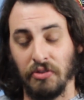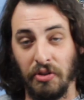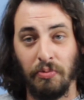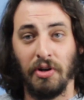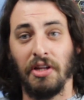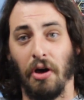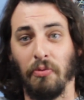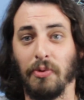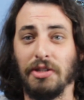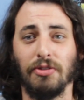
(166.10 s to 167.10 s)
they're running
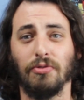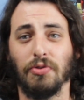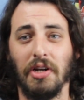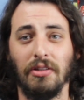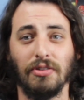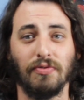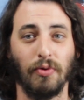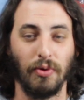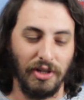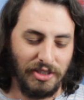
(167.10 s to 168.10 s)
original trailers
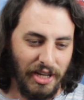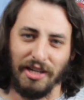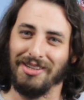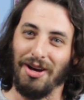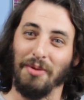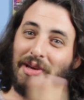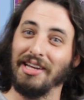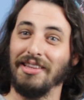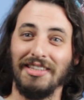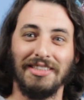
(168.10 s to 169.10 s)
for it saying
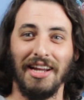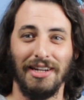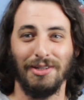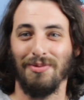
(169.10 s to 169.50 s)
coming this date,